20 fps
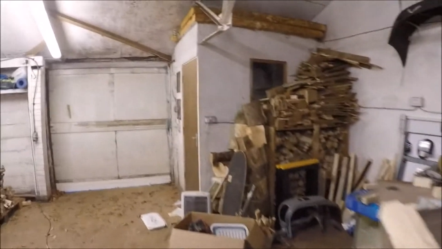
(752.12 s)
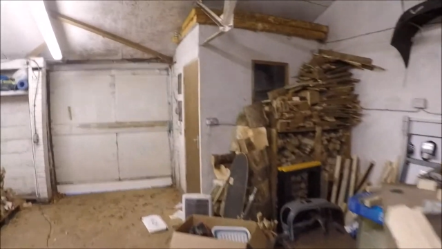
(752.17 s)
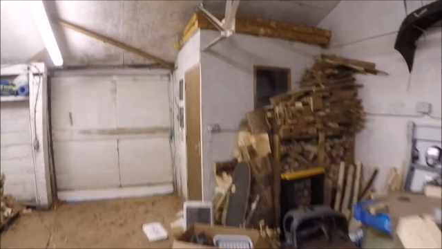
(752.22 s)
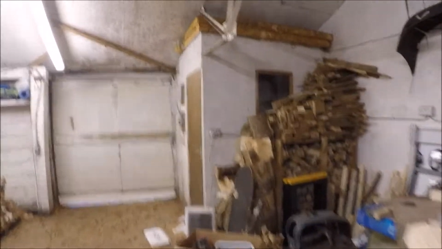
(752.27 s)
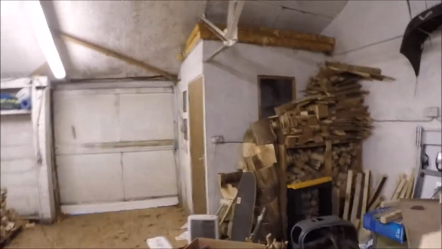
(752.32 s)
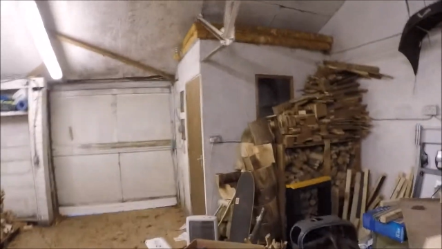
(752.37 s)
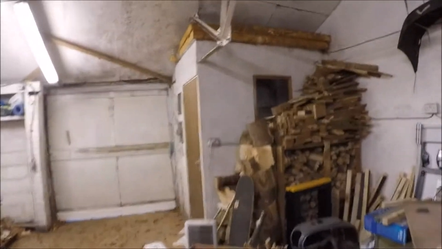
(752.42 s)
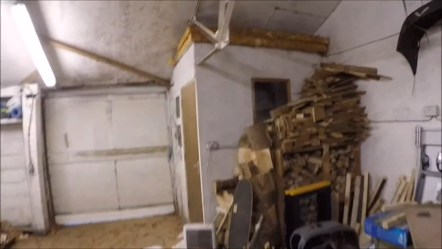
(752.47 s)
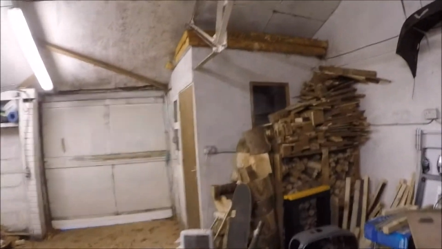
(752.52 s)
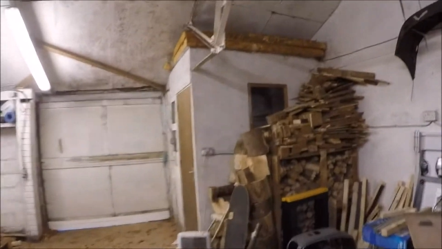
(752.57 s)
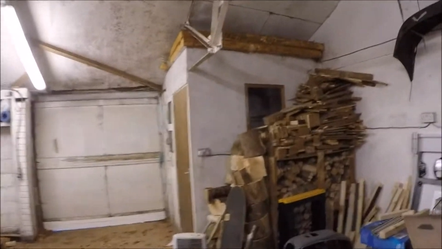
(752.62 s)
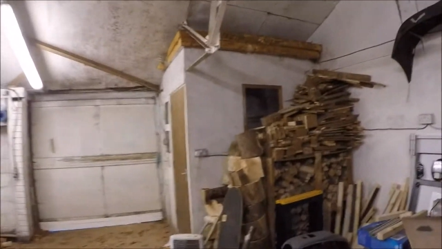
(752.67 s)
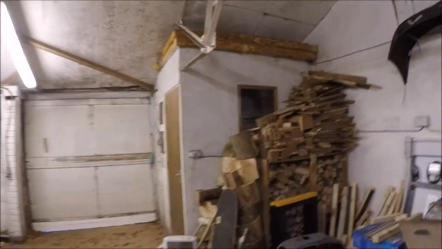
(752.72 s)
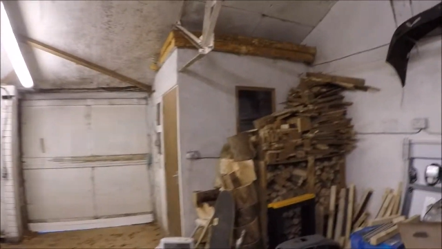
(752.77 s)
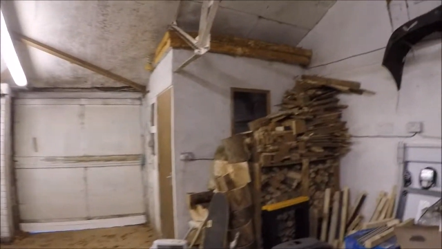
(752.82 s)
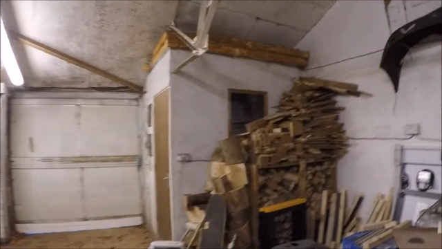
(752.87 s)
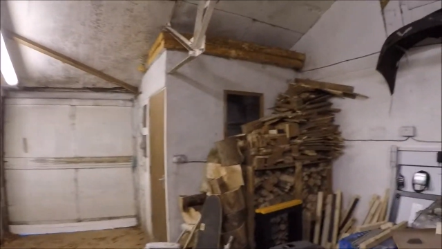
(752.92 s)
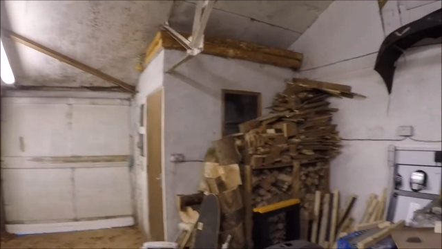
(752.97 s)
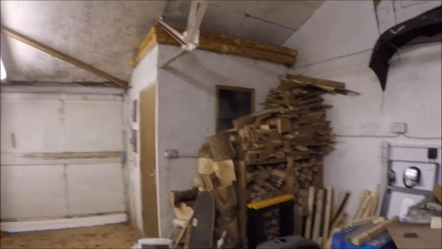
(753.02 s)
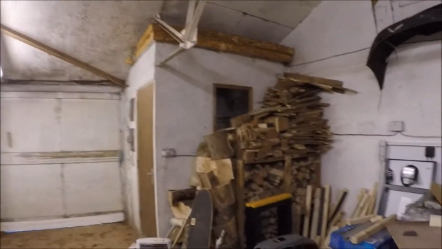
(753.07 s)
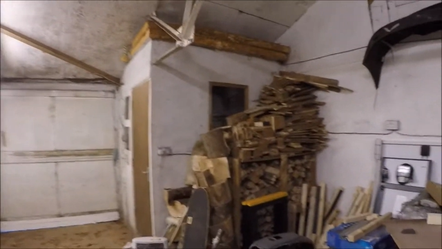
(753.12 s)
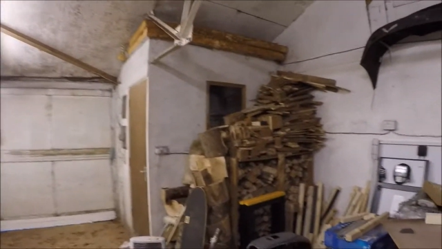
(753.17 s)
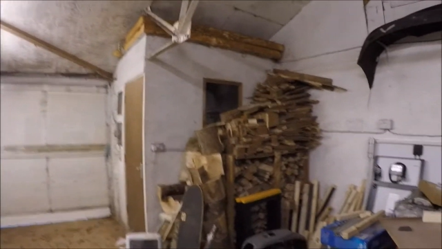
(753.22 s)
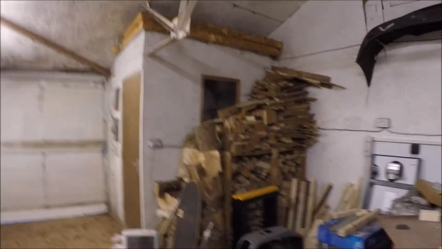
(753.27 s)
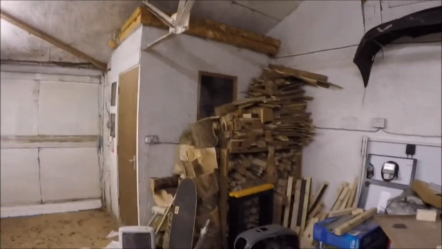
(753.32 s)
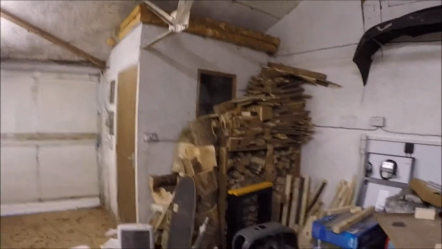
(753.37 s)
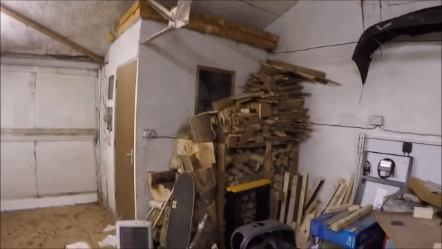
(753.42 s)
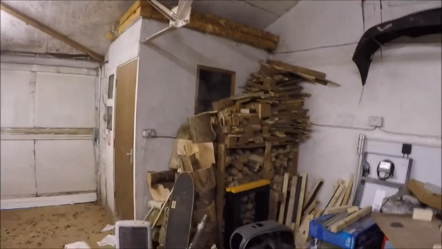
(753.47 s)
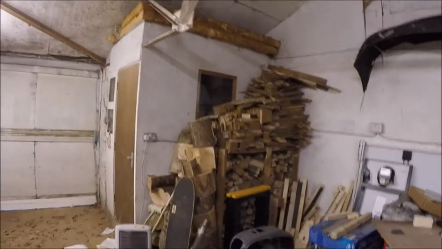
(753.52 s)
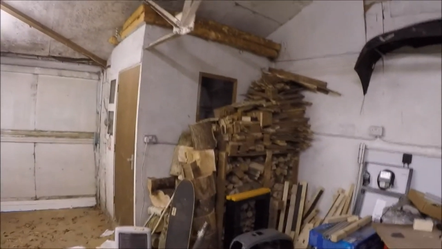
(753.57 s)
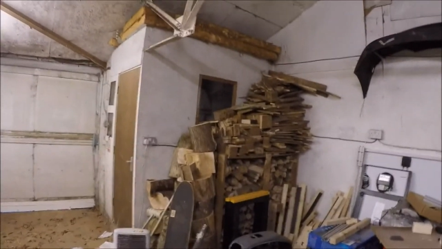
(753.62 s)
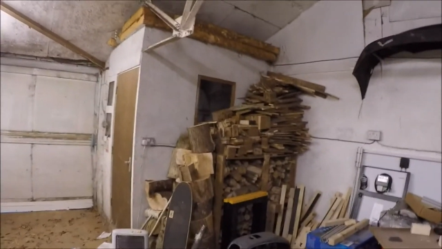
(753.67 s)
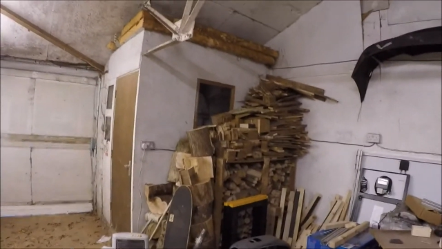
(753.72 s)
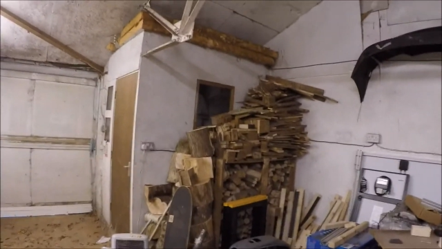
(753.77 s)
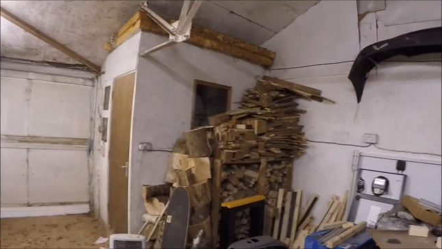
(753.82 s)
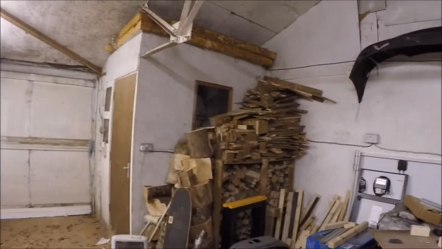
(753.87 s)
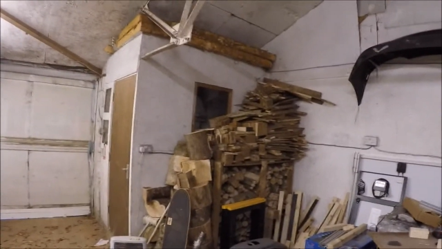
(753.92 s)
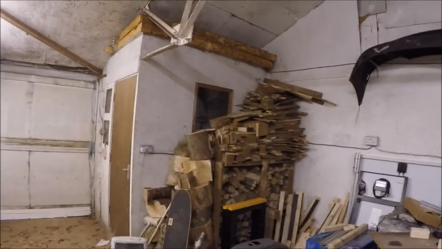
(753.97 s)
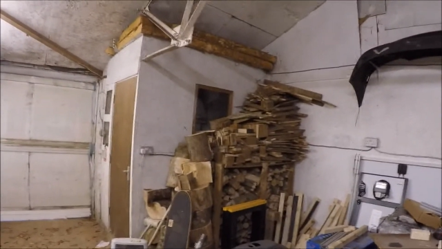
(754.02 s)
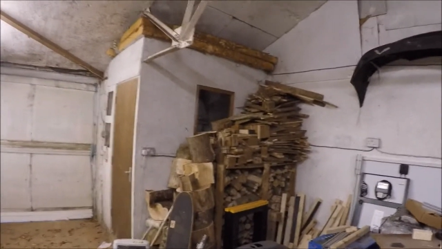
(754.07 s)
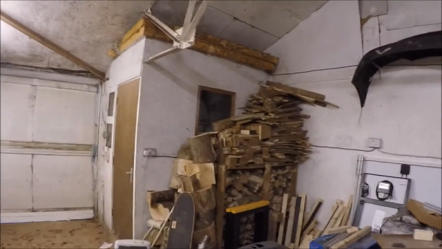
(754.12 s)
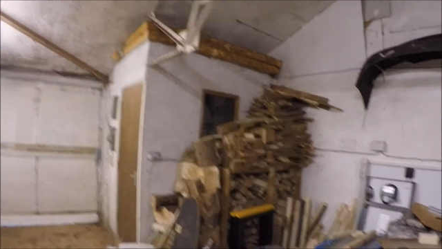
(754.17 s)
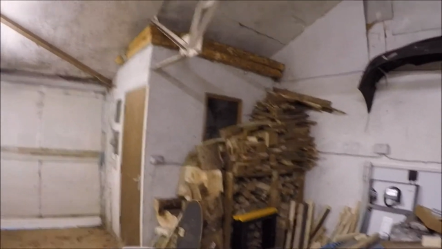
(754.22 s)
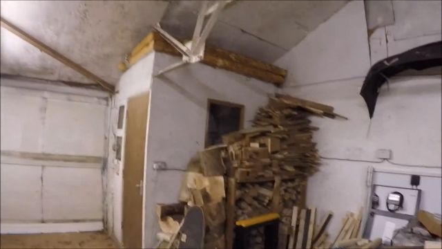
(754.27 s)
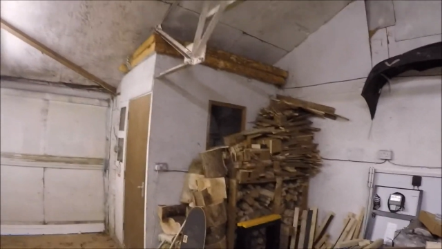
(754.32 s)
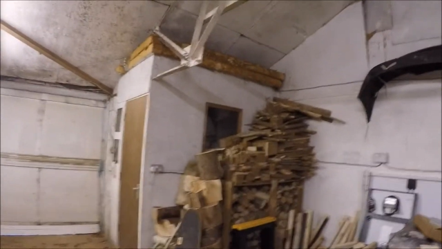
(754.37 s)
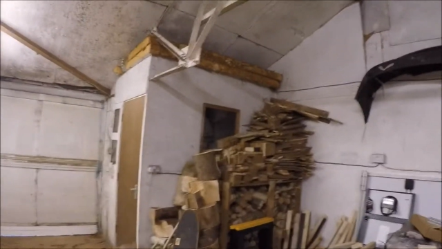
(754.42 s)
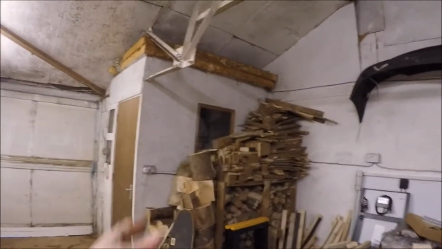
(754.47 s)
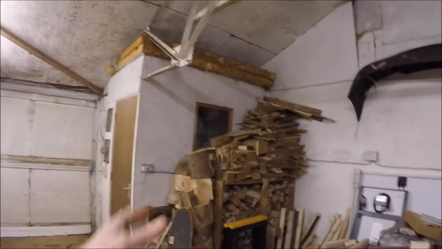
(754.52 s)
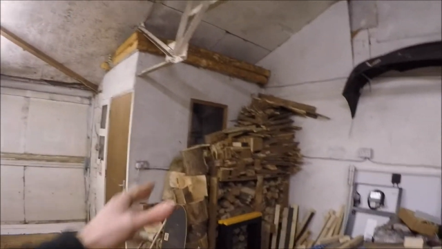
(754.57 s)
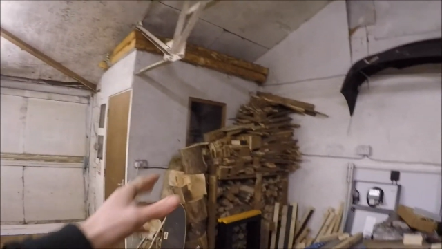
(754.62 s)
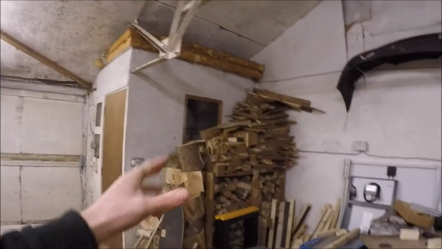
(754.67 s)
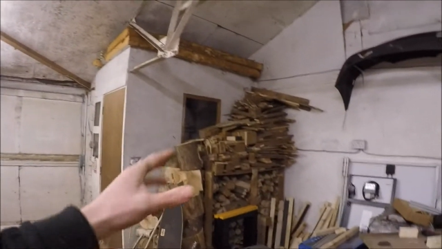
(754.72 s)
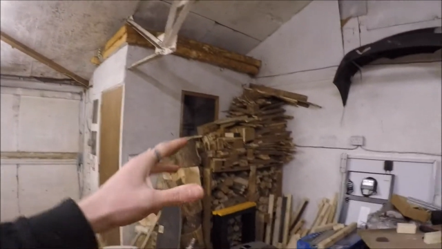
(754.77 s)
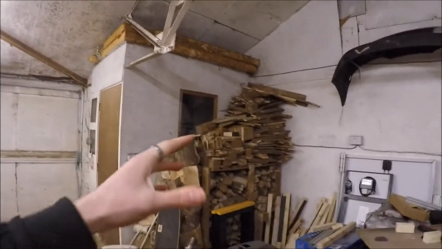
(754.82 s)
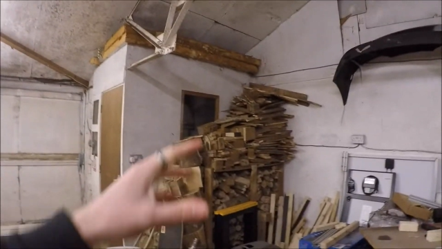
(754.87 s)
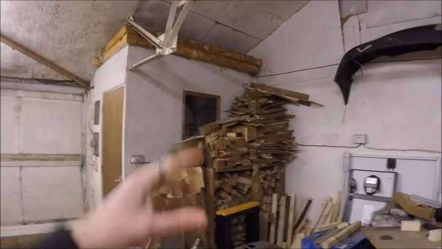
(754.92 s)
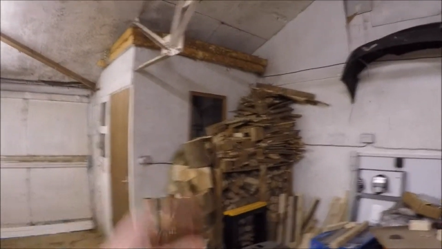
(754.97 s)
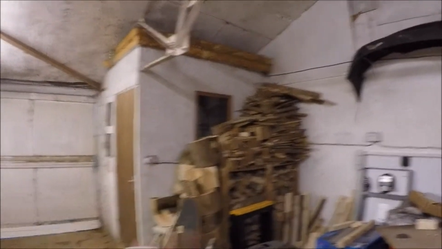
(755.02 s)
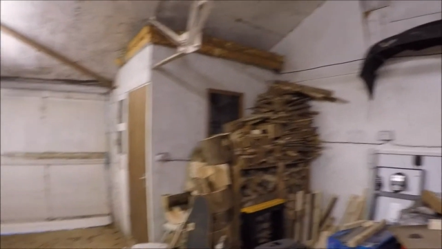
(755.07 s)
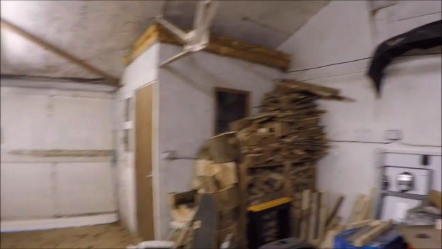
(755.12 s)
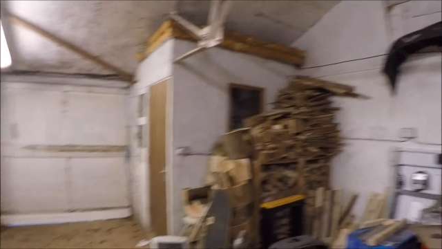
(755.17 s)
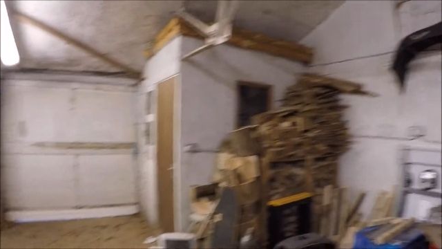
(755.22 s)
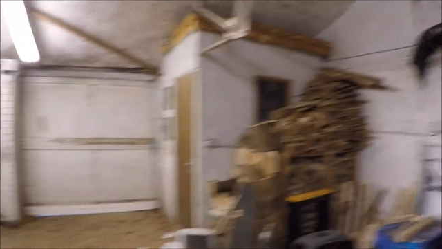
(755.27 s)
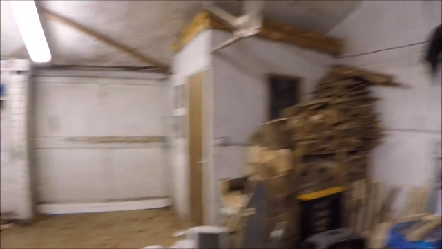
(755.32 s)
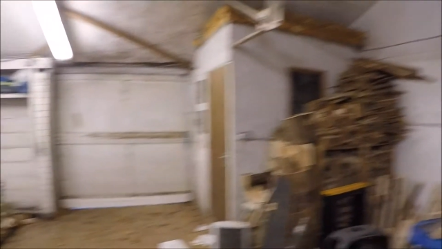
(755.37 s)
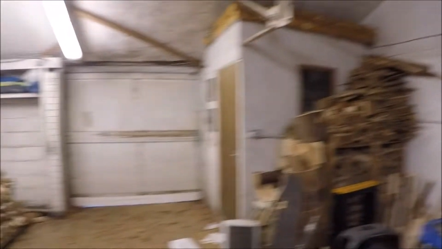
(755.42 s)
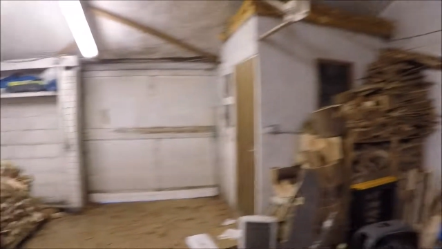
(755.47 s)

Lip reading: (no speaker visible)